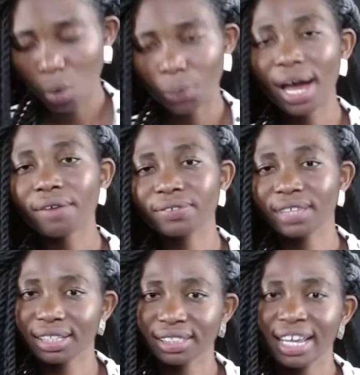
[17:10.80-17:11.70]
We have
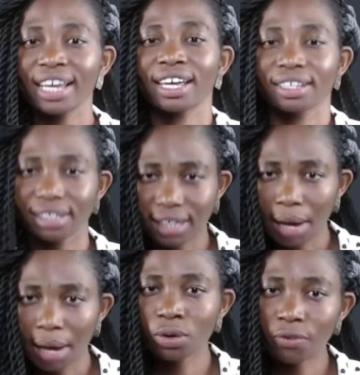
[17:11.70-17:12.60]
that the
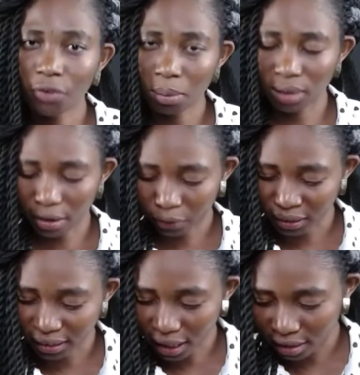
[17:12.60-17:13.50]
chemical formula for
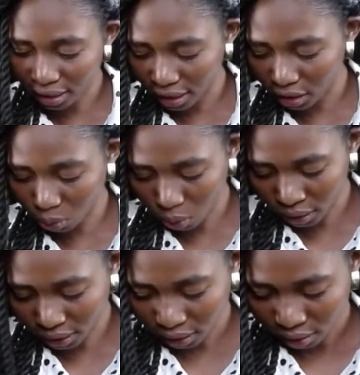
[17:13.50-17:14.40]
sand is
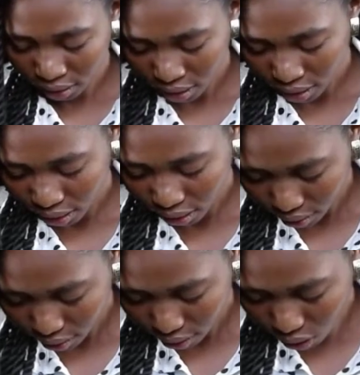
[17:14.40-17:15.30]
what?
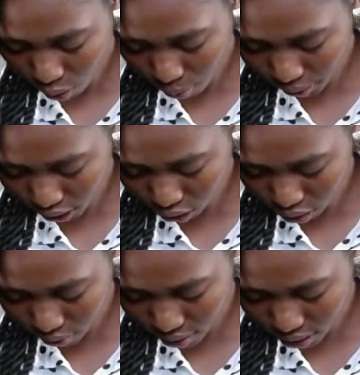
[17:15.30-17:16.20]
Combination
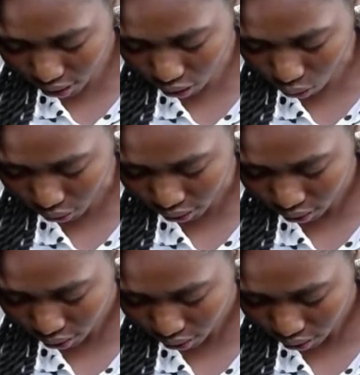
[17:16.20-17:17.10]
of silicon
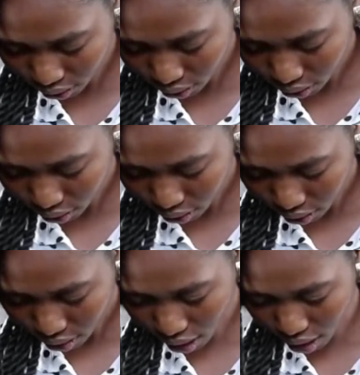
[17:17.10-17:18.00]

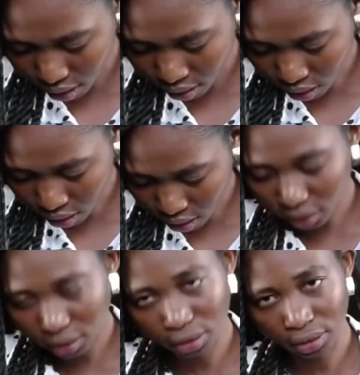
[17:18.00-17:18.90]
and
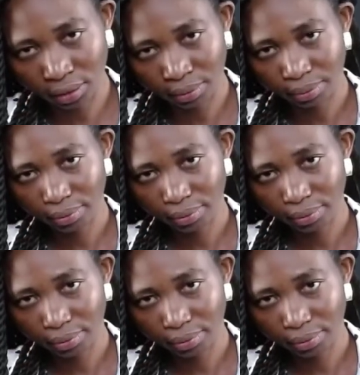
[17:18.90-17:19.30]
oxygen.